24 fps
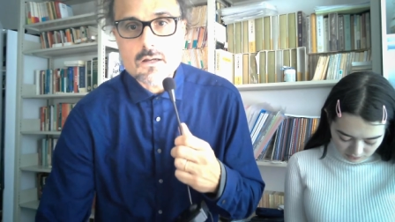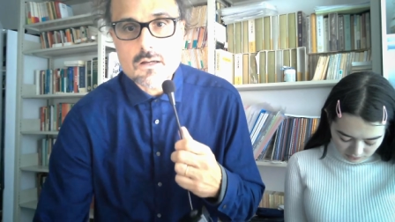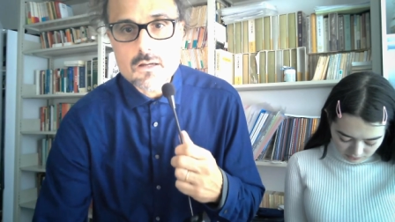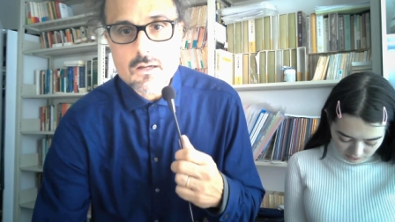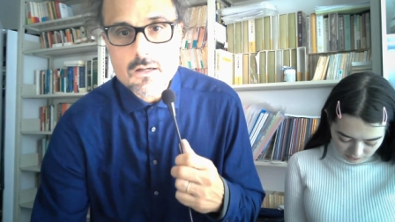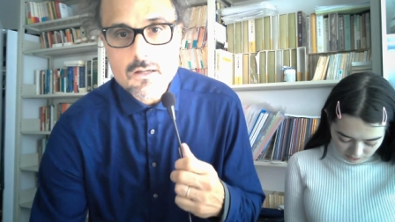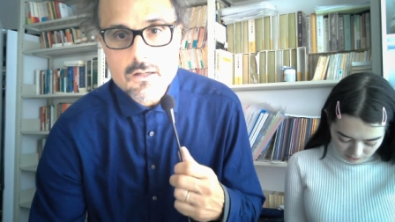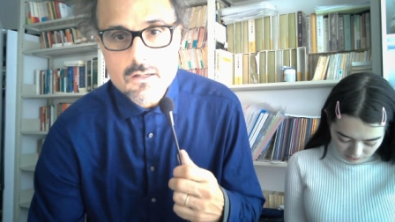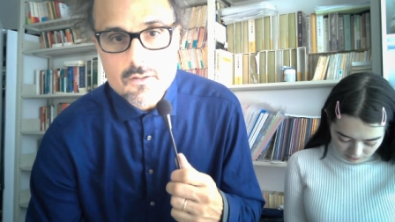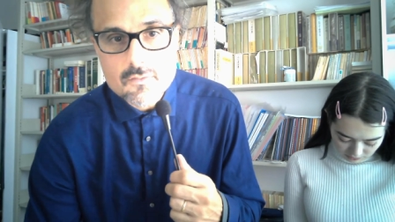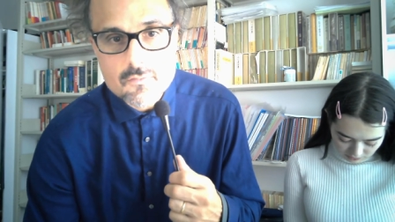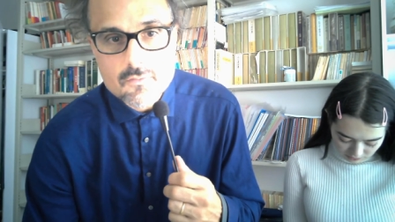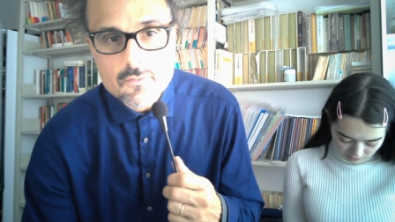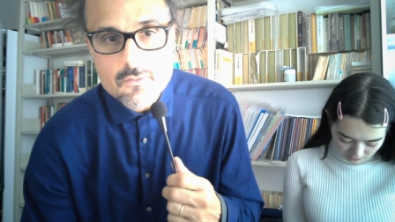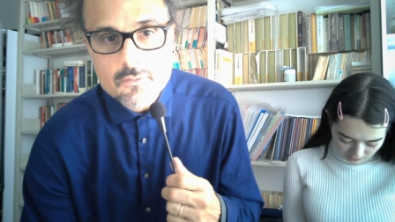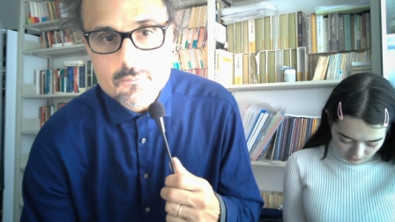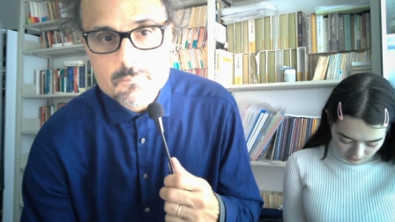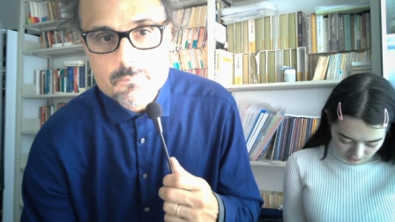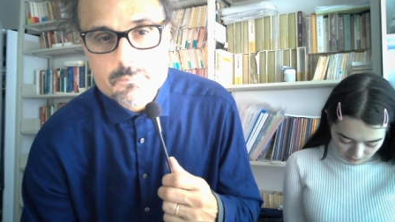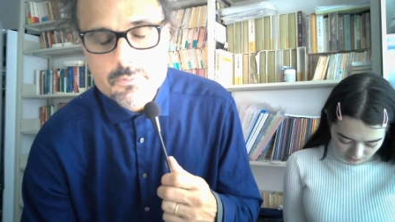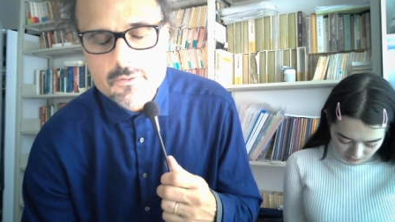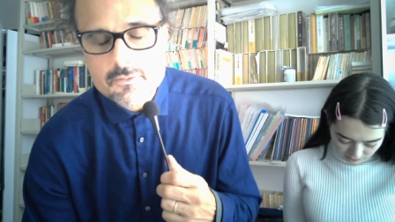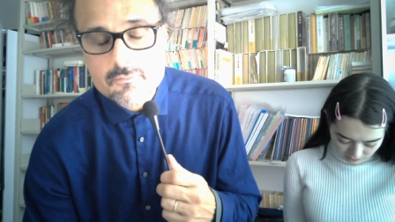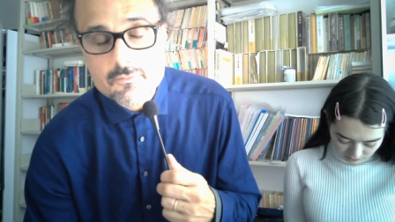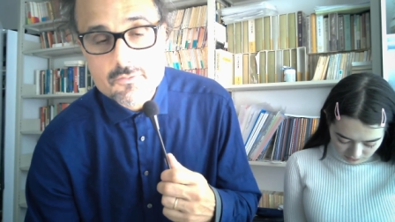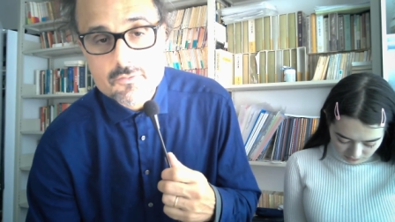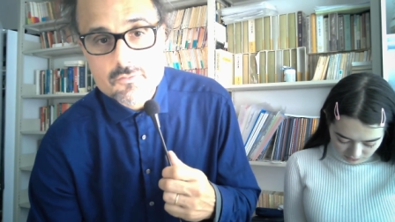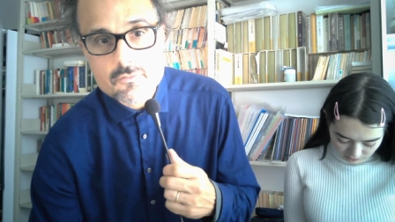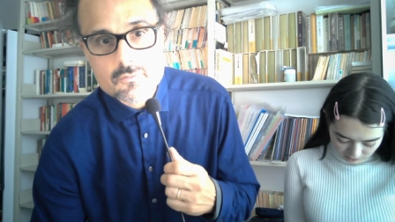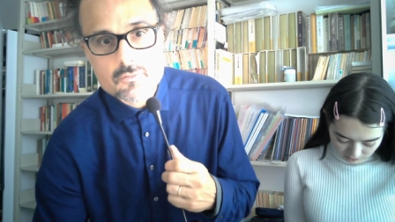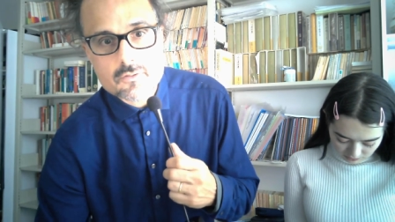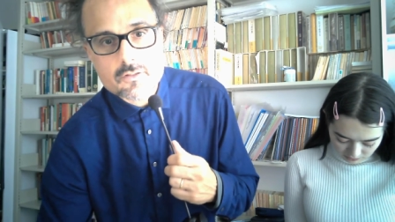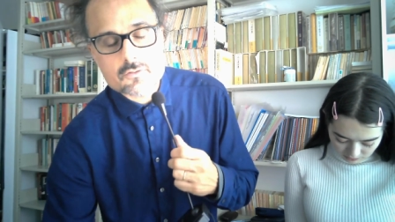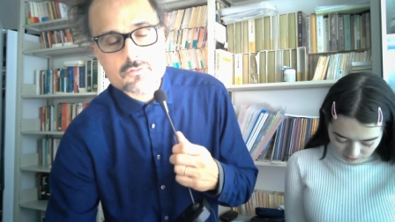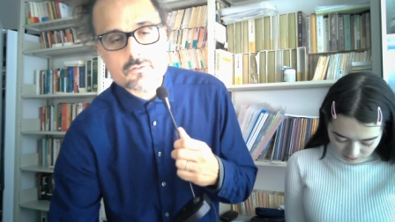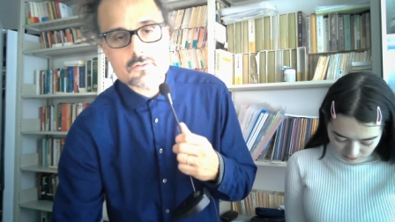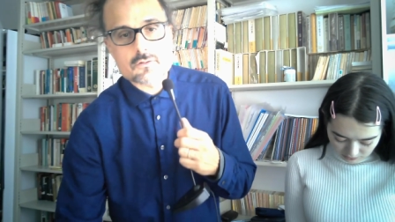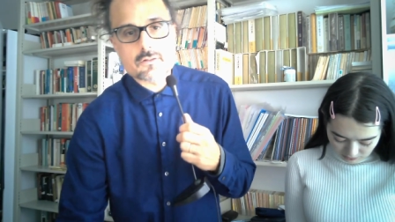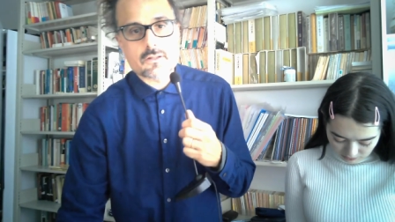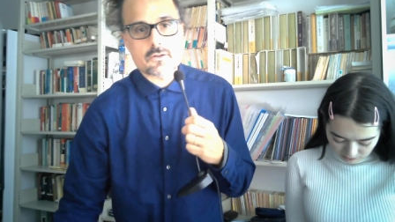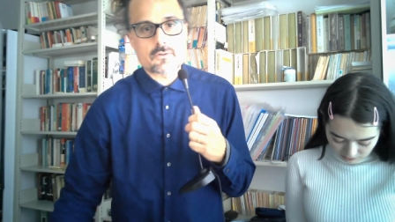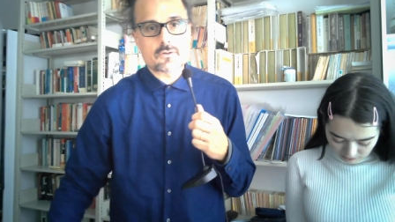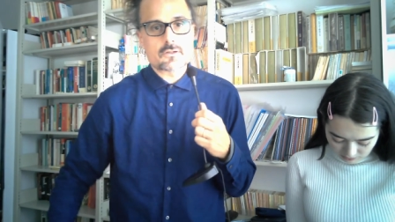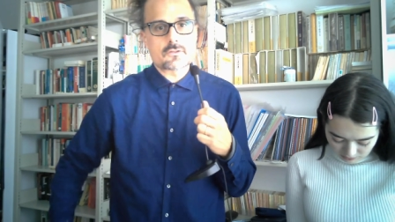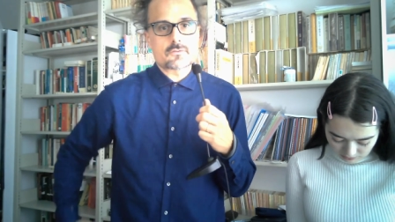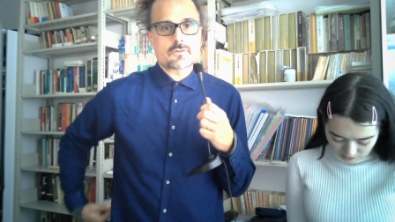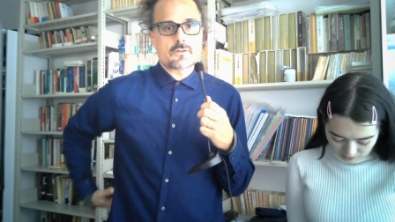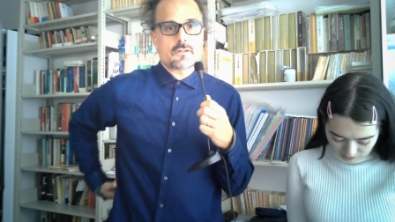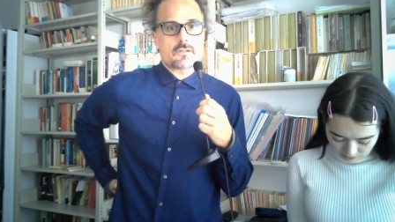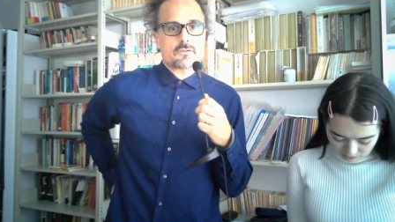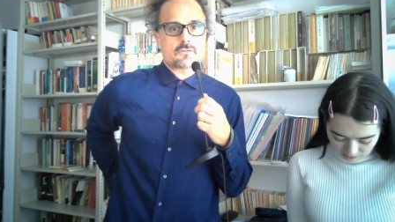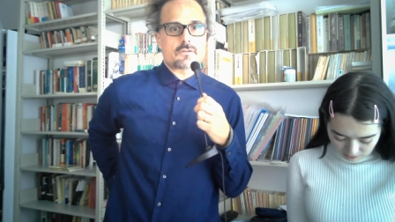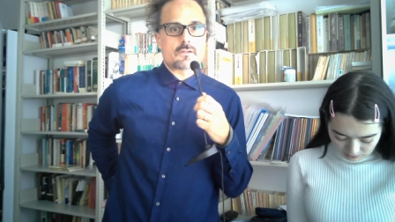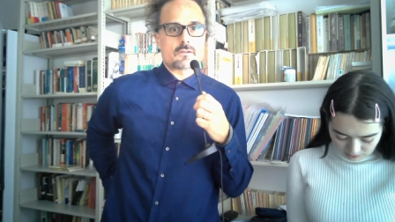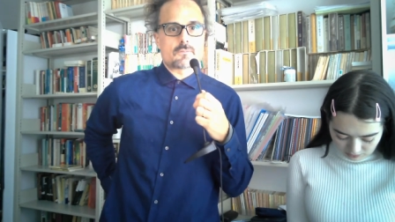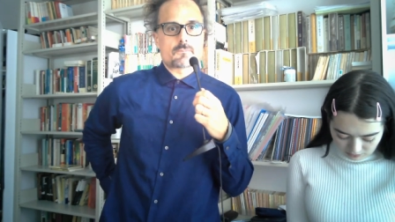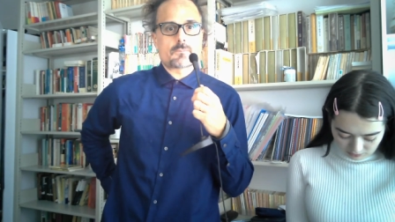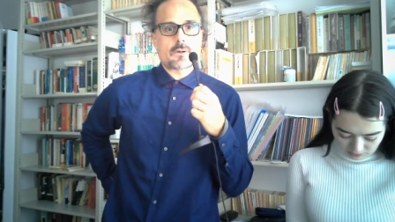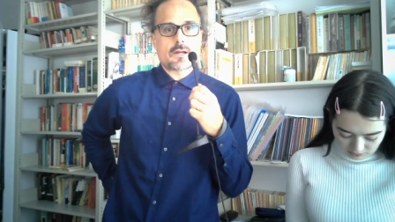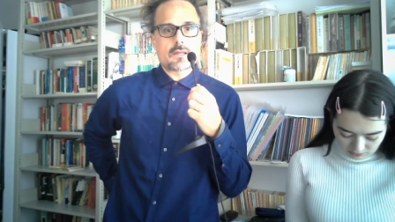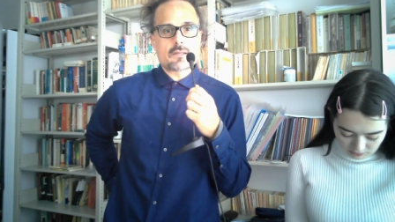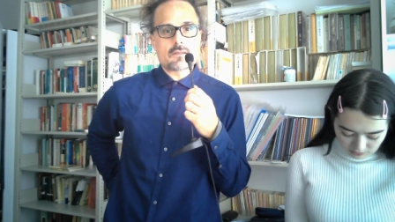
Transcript: uh, the previous tradition, literary tradition. By